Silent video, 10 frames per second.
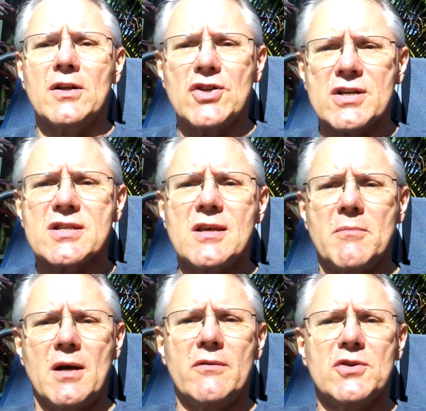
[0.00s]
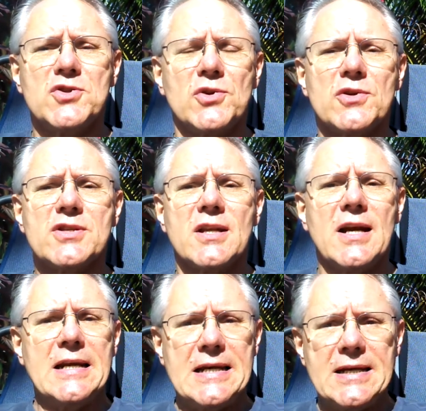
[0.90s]
just the amount of insurance that
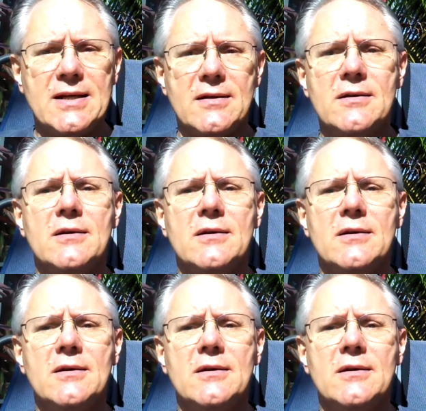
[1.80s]
I need